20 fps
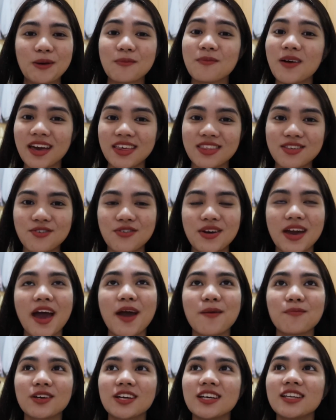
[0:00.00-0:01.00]
By the way,
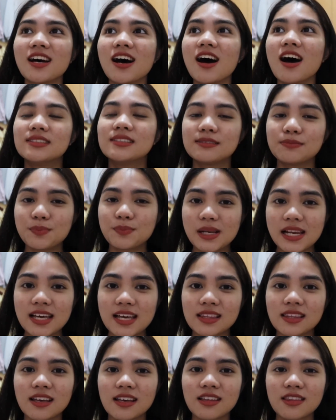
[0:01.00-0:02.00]
I'm gonna
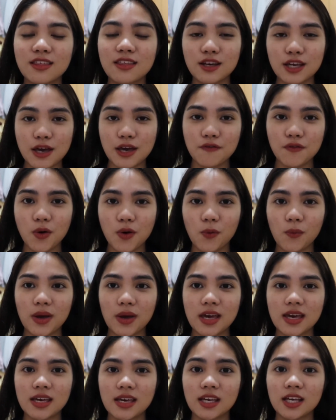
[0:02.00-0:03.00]
split the
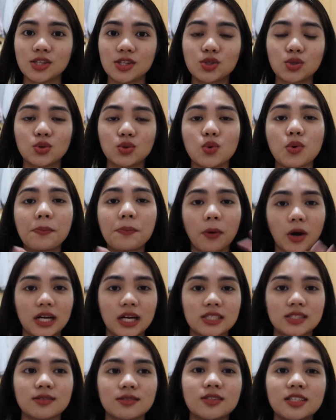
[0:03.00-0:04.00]
giveaway into 2
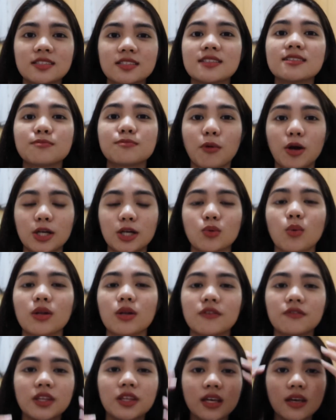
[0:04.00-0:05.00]
parts. So, this is part
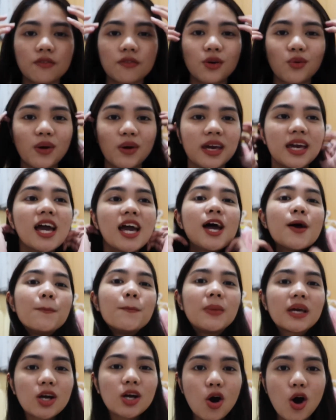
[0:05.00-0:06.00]
1 of the giveaway
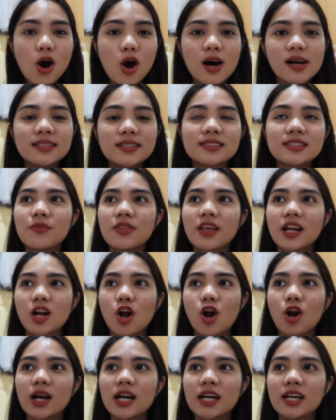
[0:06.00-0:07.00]
because there
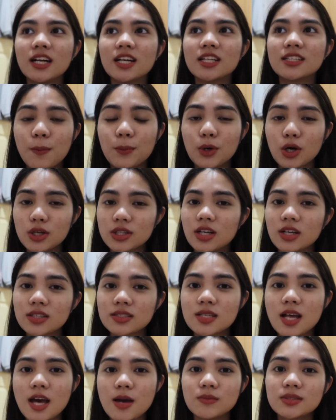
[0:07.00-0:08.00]
are
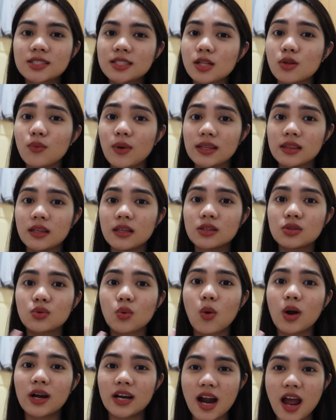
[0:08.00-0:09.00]
products na I'm still waiting to
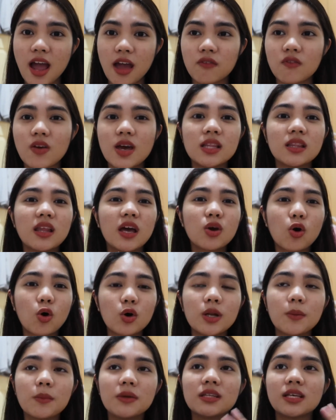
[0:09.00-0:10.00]
arrive and ayoko
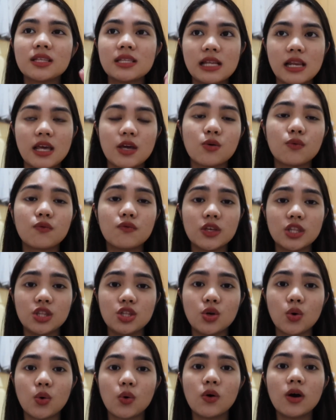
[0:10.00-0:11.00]
naman i-delay yung
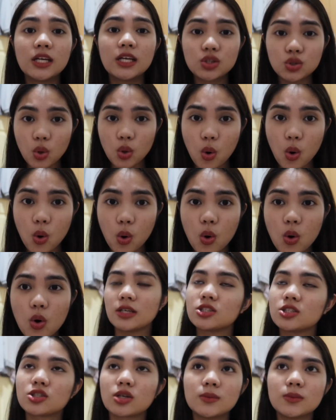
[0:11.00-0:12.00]
video na to.
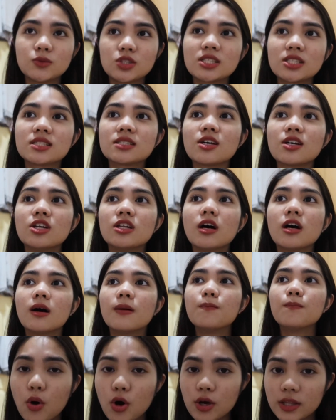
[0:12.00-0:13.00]
So, I'm just gonna
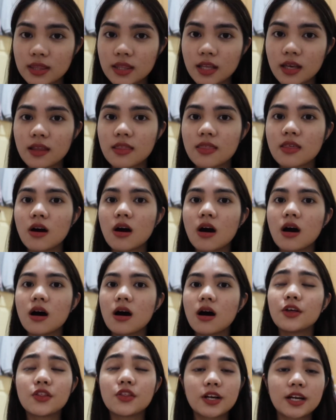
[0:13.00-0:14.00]
put
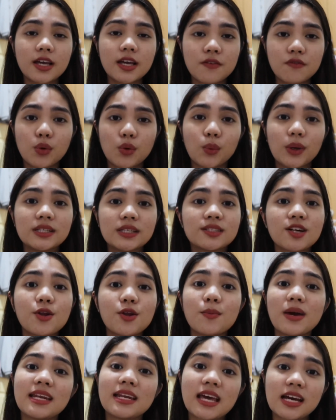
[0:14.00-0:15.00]
the other giveaways
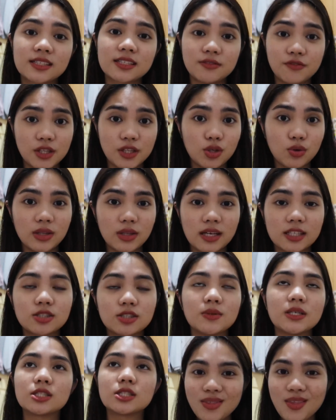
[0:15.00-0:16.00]
on my next video
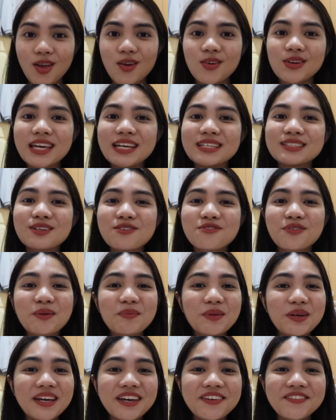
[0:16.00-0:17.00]
next week. Okay, so for
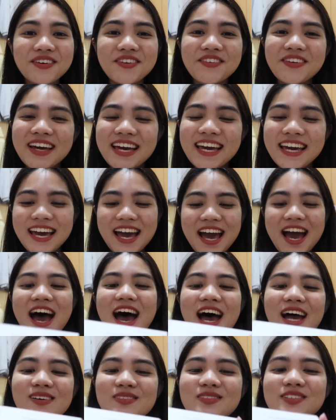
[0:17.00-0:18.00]
my giveaway,
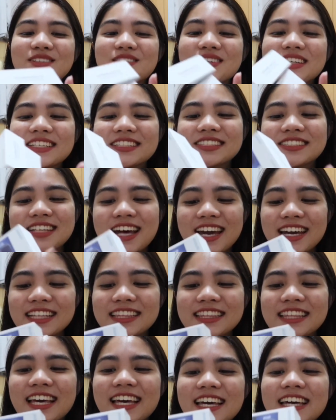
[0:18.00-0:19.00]
I'm so
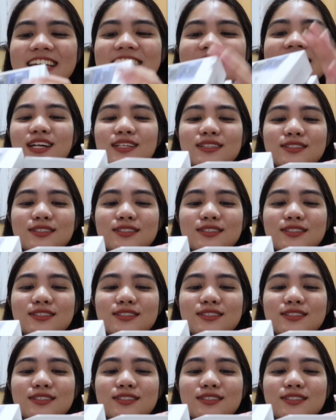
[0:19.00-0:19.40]
excited.